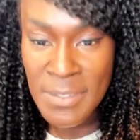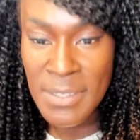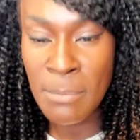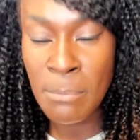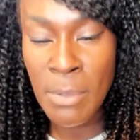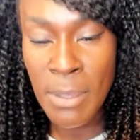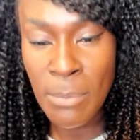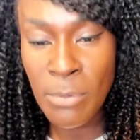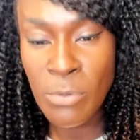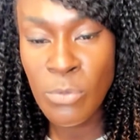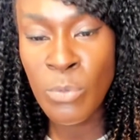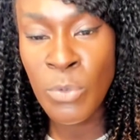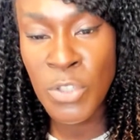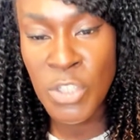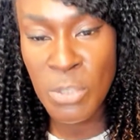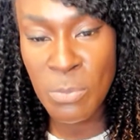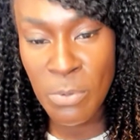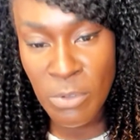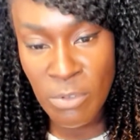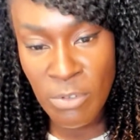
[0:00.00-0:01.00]
Some people want
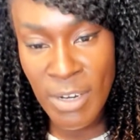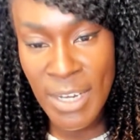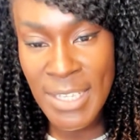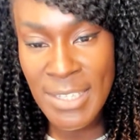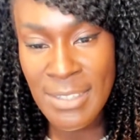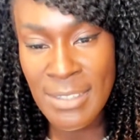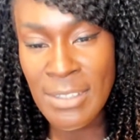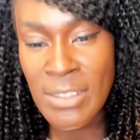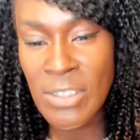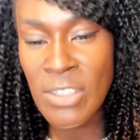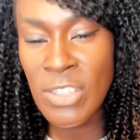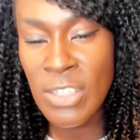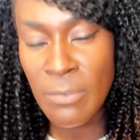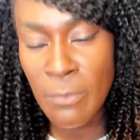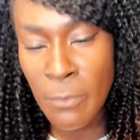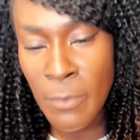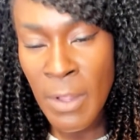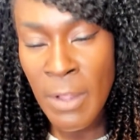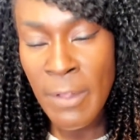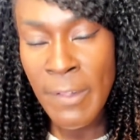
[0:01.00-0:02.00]
to progress,
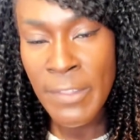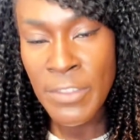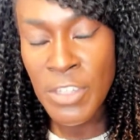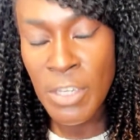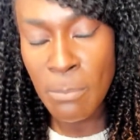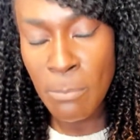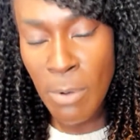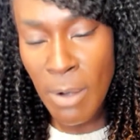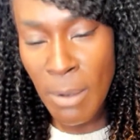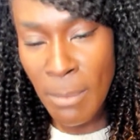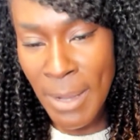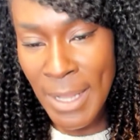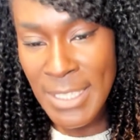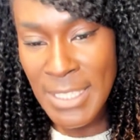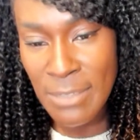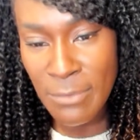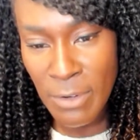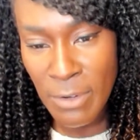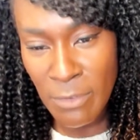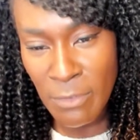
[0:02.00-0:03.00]
to
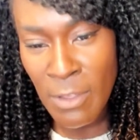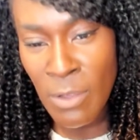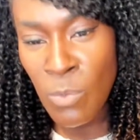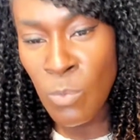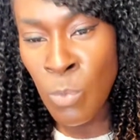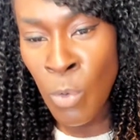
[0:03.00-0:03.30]
proactively think,